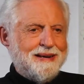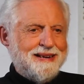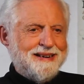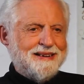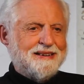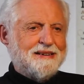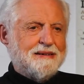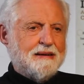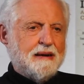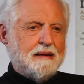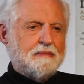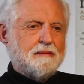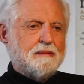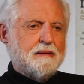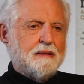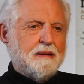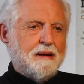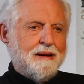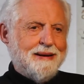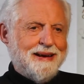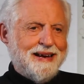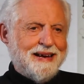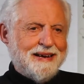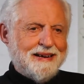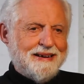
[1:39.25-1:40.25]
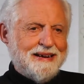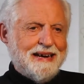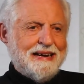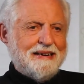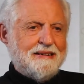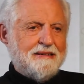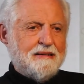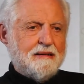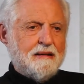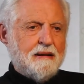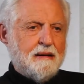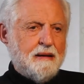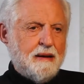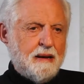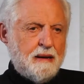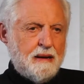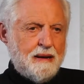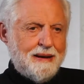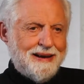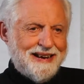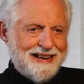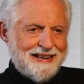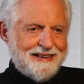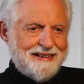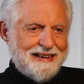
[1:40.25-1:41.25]
interestingly, engagingly,
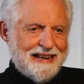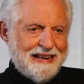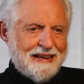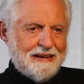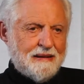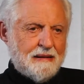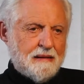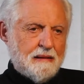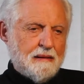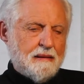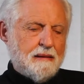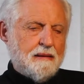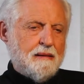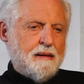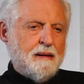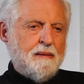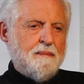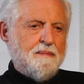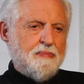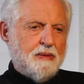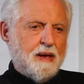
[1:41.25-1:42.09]
and hiddenly.